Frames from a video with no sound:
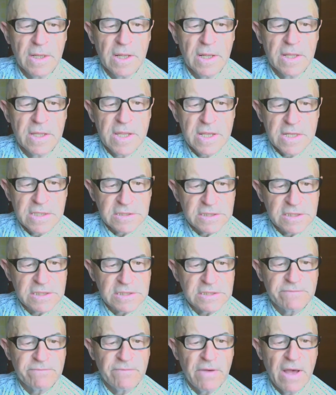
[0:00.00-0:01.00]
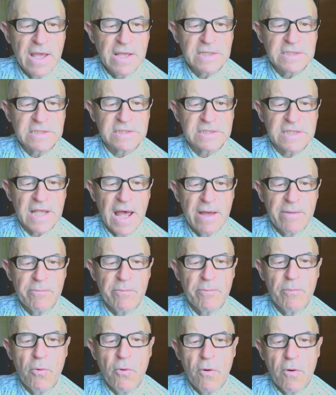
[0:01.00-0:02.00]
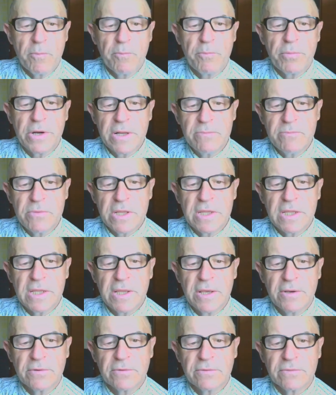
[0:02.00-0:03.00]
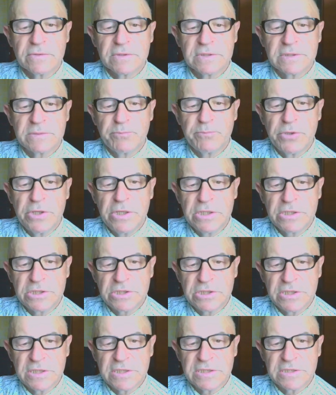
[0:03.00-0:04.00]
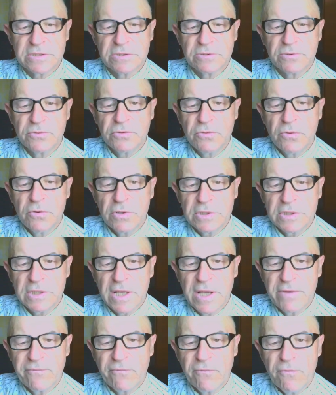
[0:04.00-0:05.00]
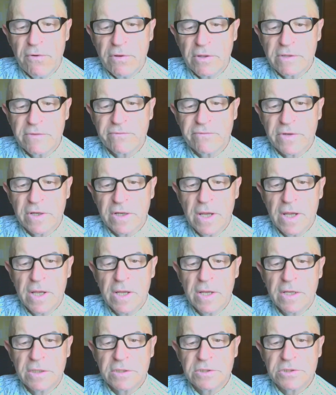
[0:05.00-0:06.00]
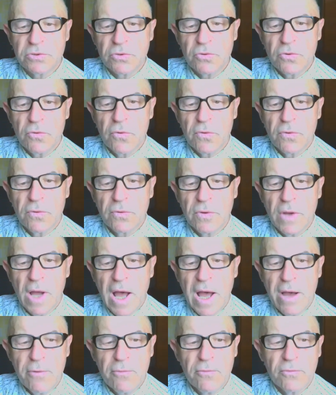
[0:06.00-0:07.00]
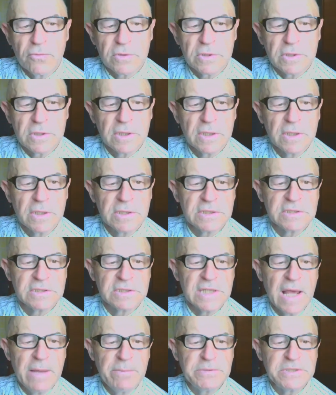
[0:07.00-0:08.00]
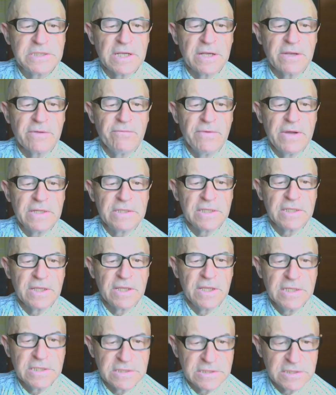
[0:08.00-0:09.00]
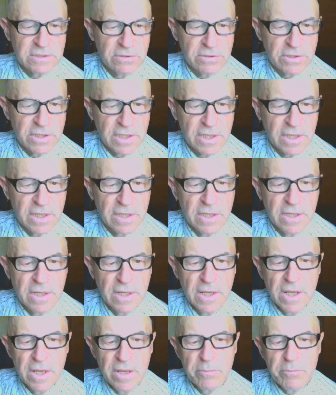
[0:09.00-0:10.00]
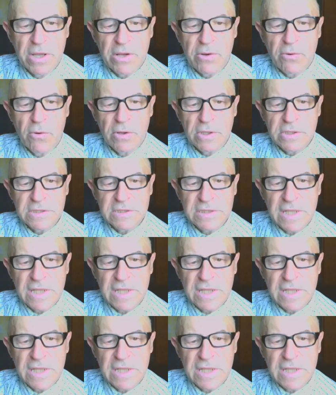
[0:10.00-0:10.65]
This is why some more primitive species do not evolve throughout subsequent history, because